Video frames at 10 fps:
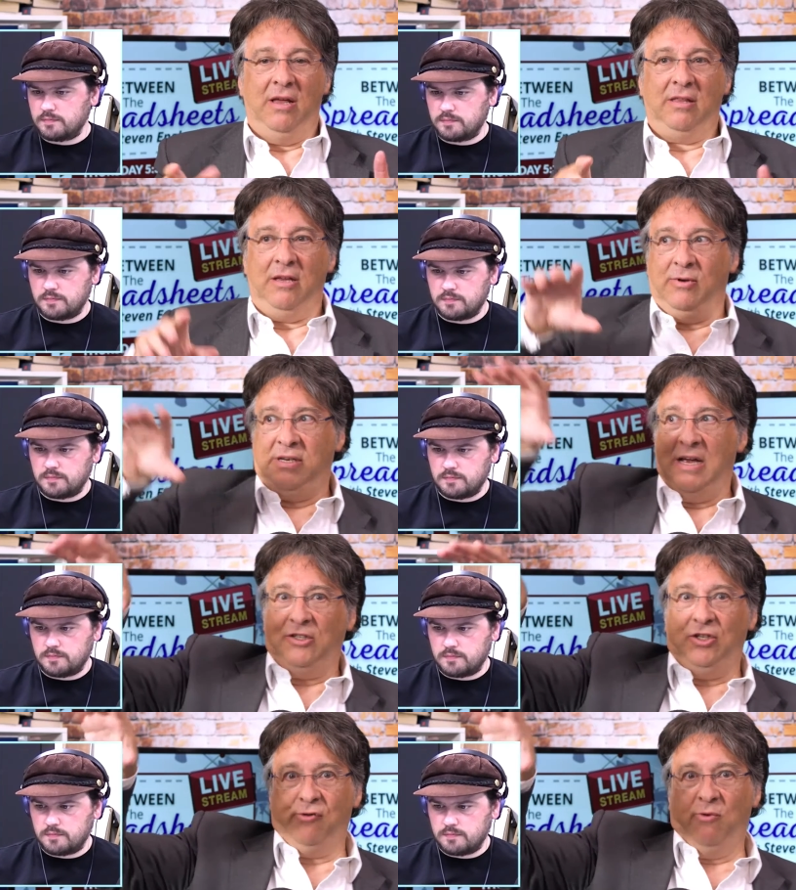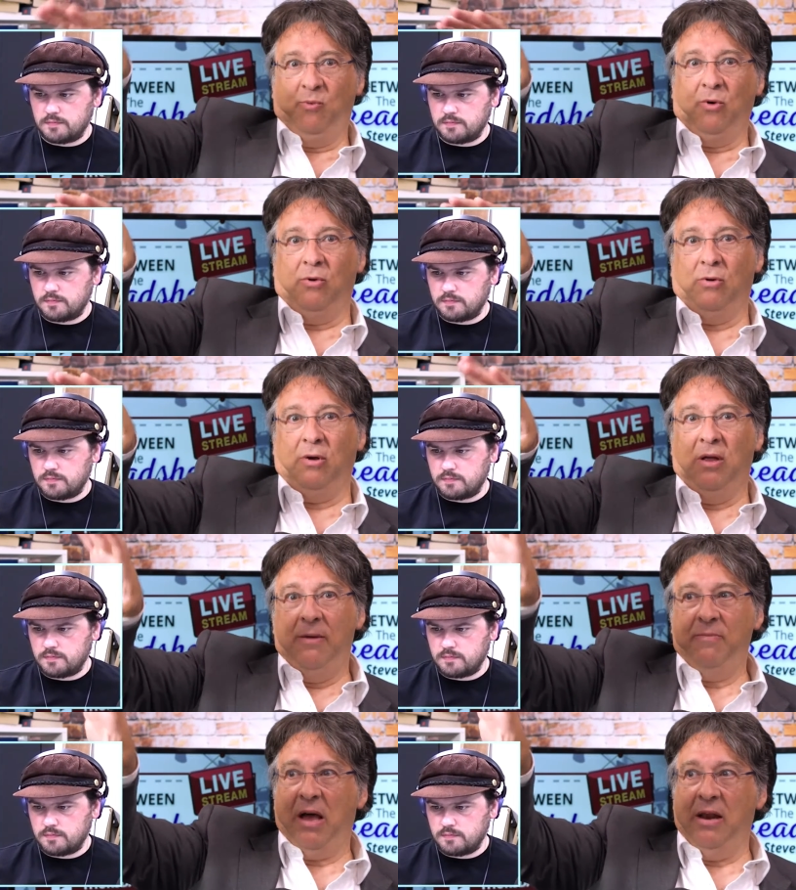Speaker 1: that you attach it to a wall.
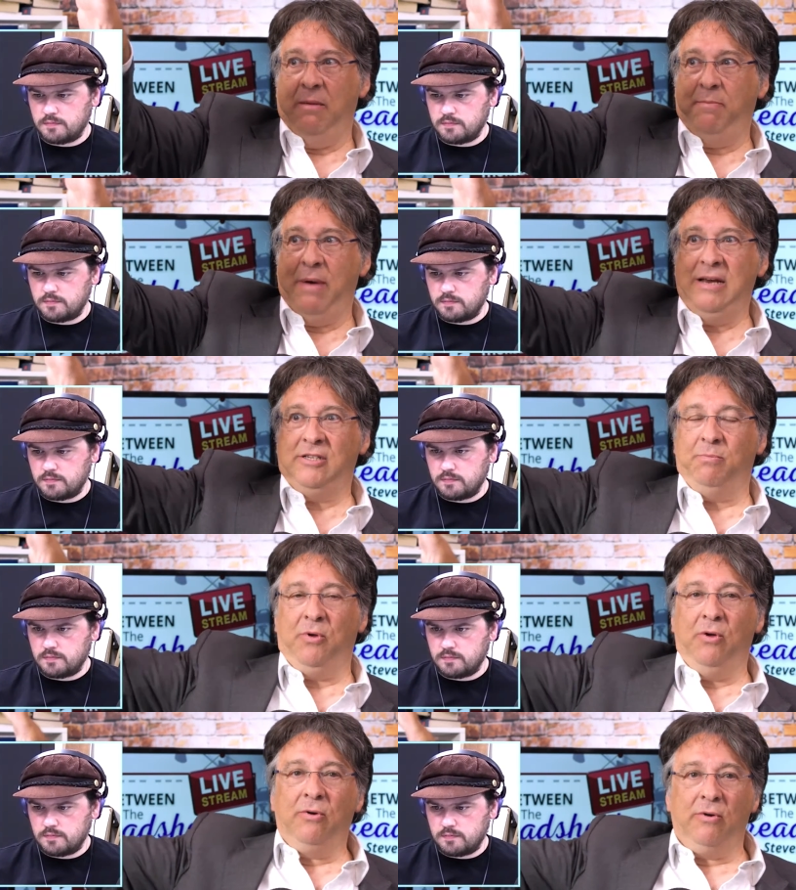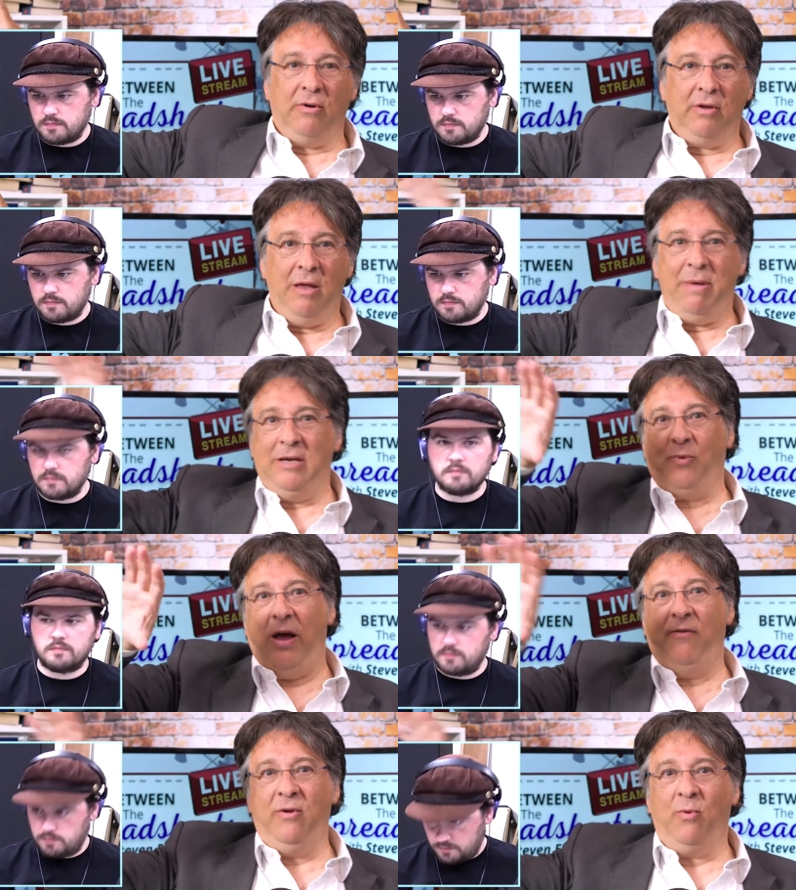And it paints a mural. It paints
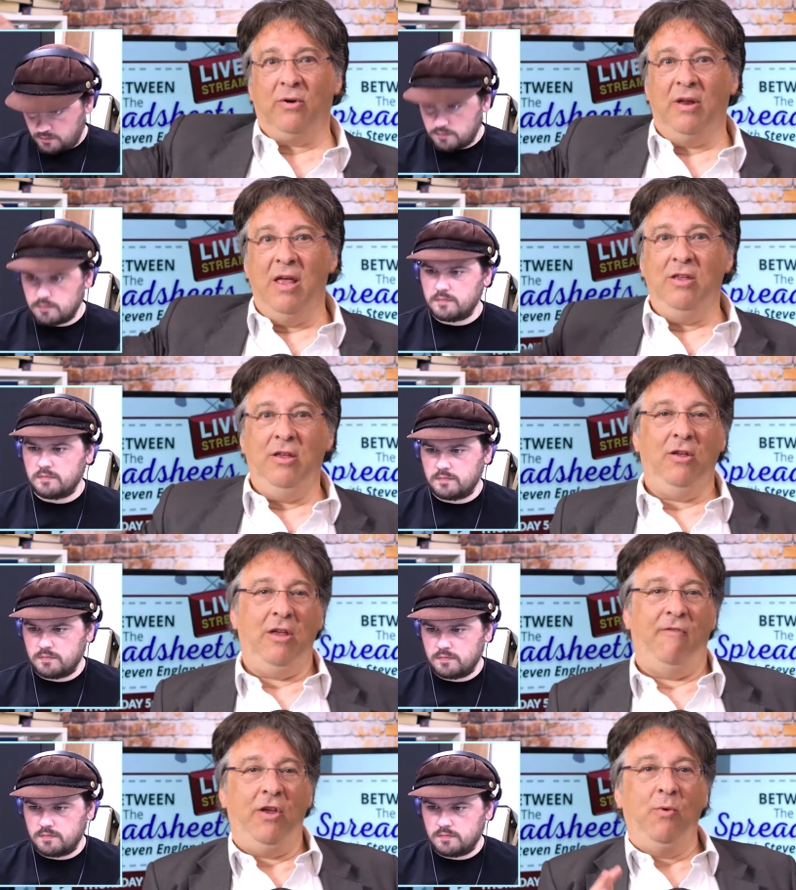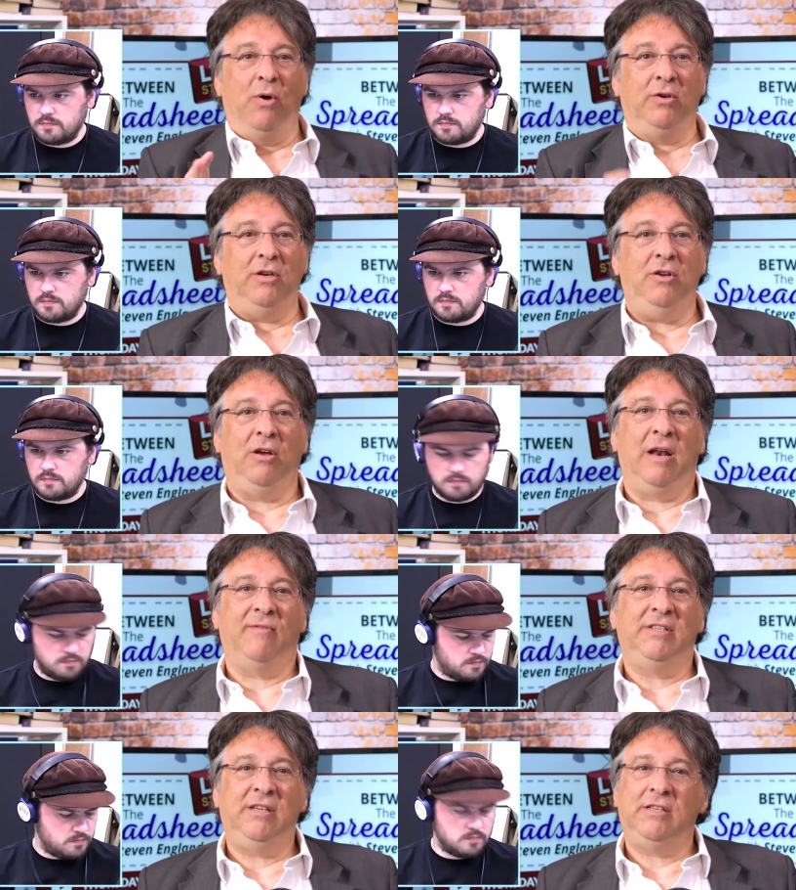whatever you want. If you wanted, you could have a
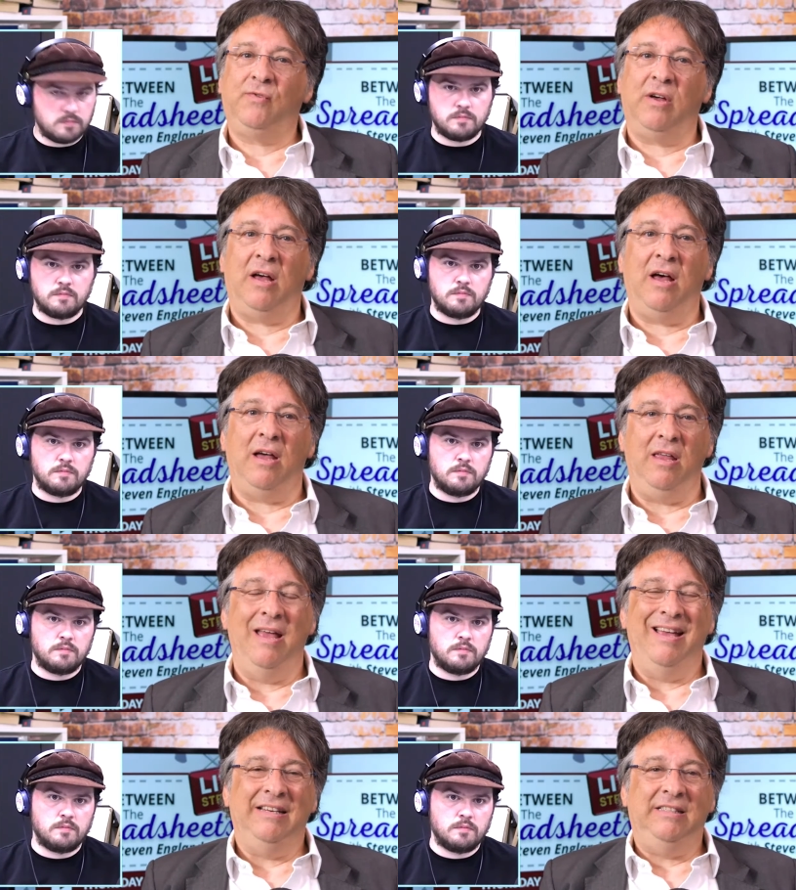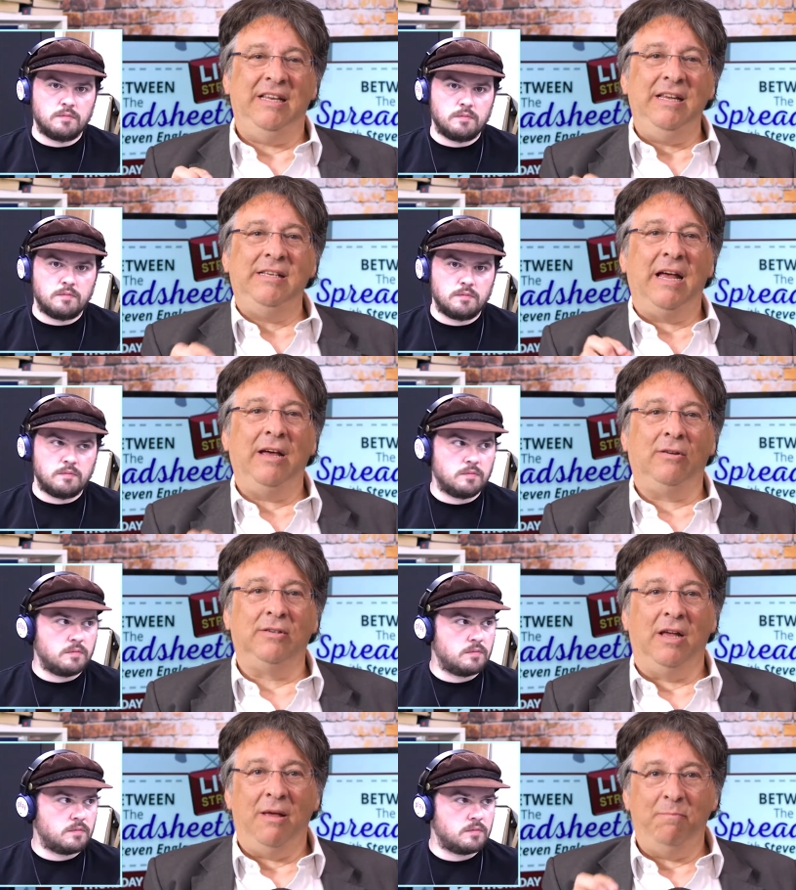6-foot-high detailed
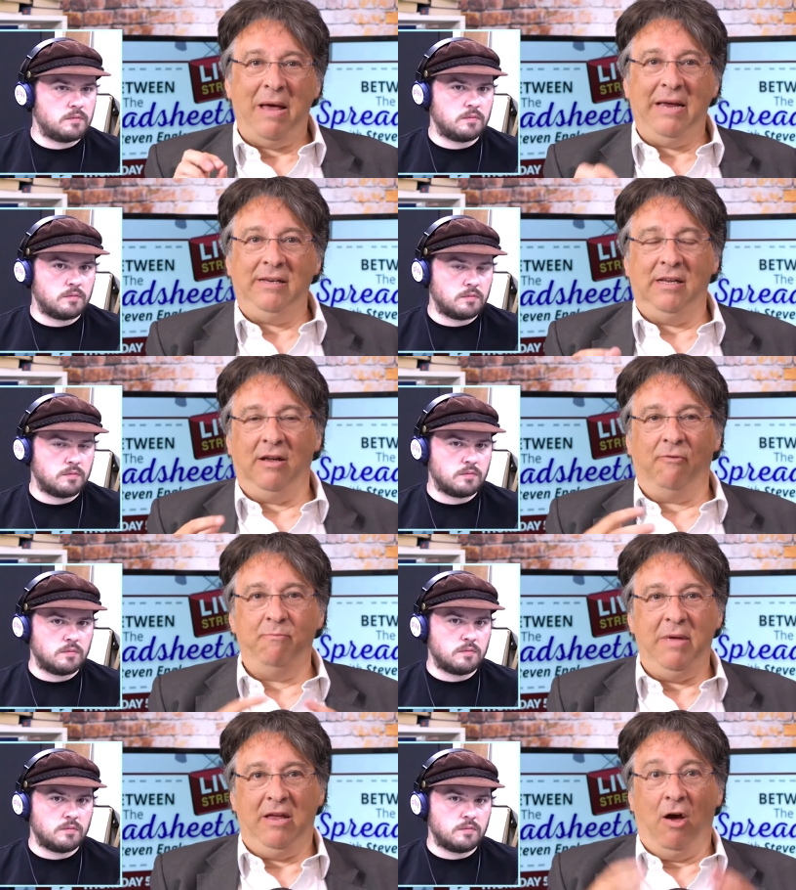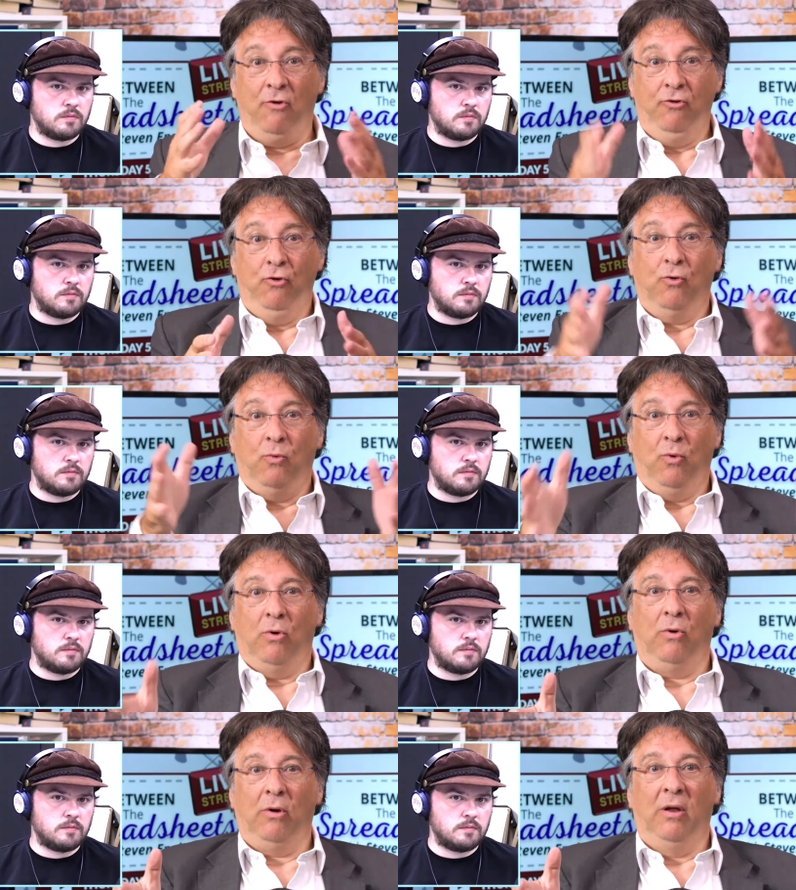painting of me on your
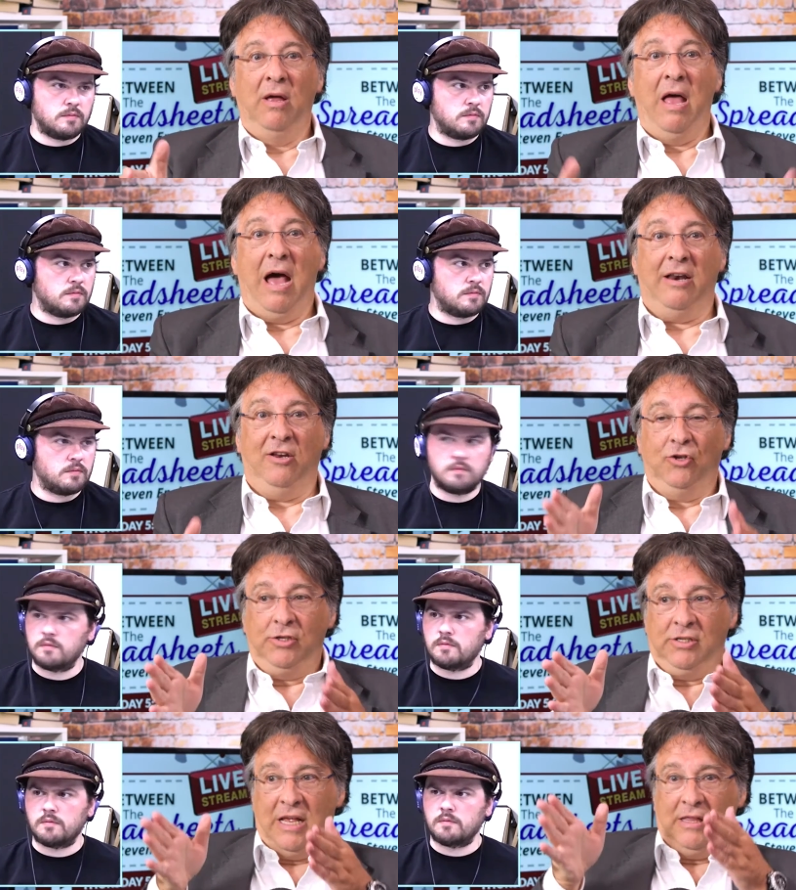wall. And you just set the